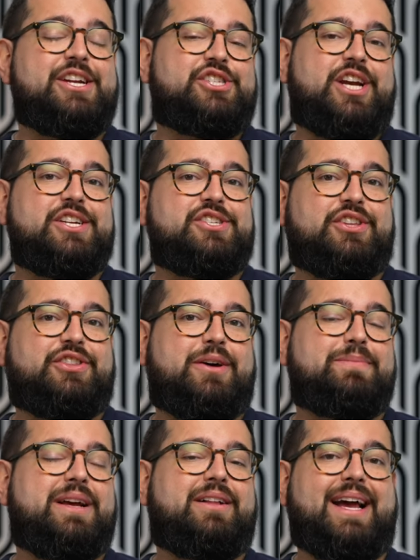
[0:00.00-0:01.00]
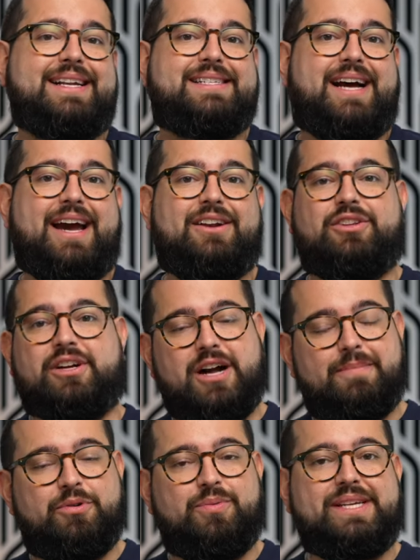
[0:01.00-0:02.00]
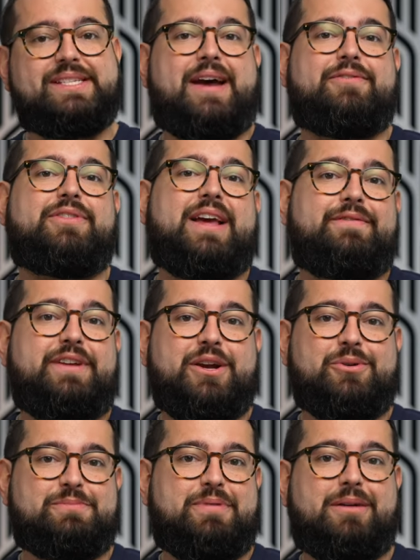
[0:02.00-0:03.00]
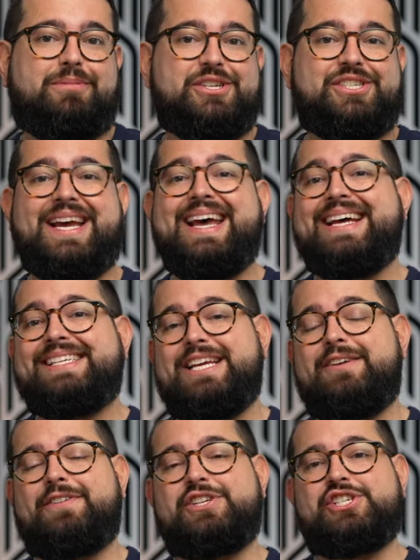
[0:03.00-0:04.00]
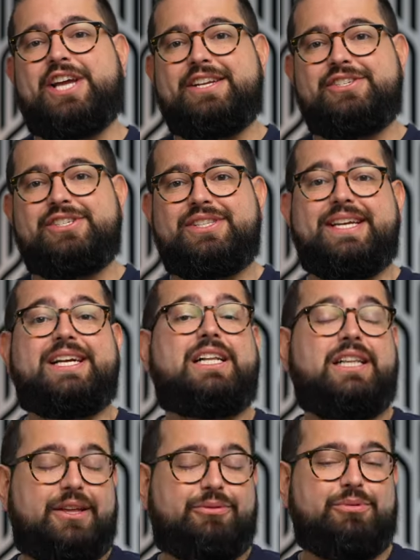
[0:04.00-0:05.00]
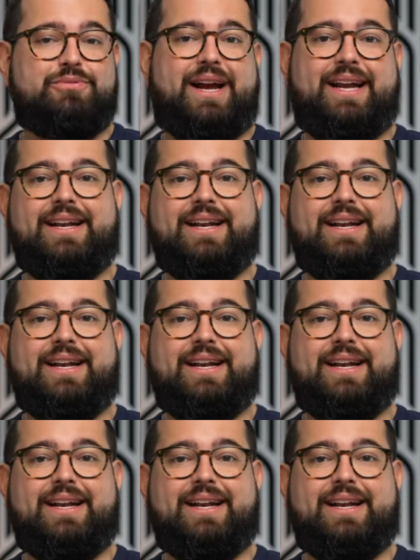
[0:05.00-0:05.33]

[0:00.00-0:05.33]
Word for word: Change the thumbnail and title a couple weeks after that video is published. See if it changes the click-through rate.